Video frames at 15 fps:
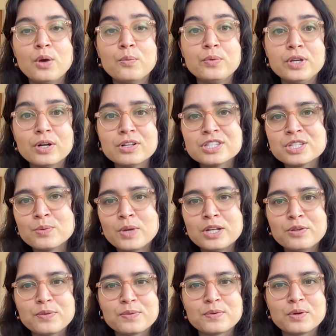We also
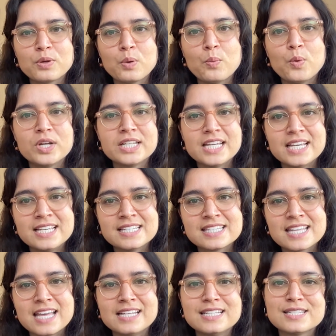went through what
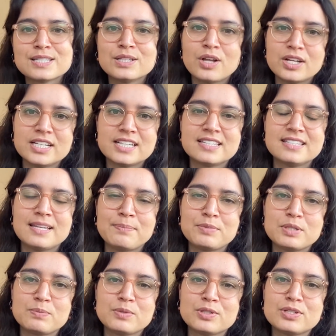is and is not
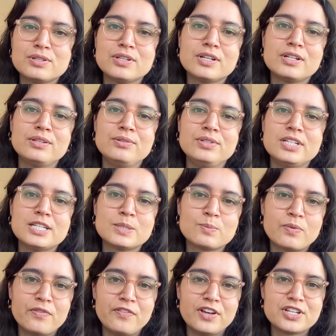acceptable to include as
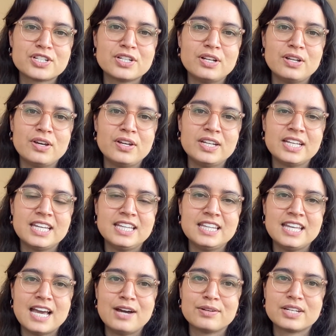professional learning in
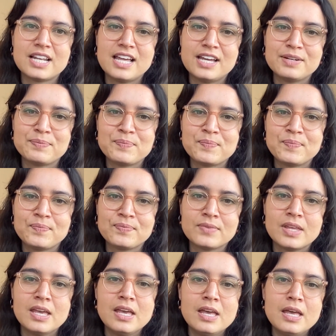the outline.
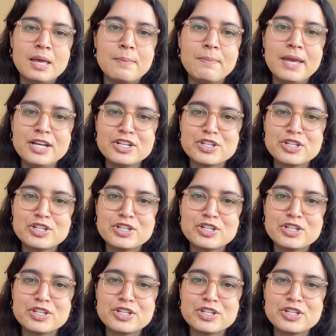Make